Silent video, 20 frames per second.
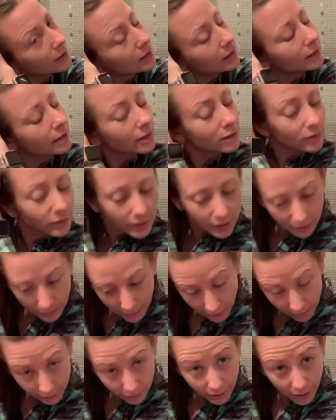Now you can
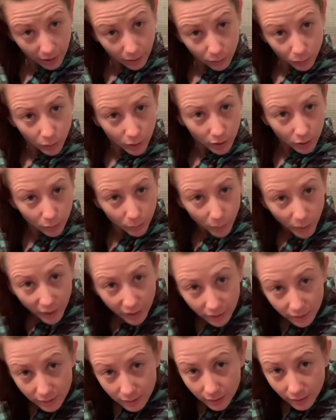navigate where your braid
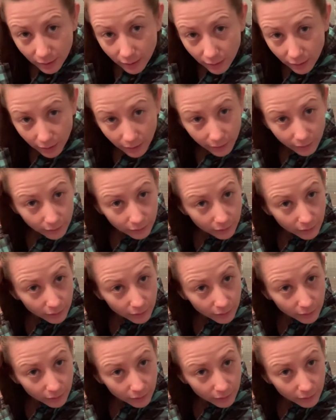is going to live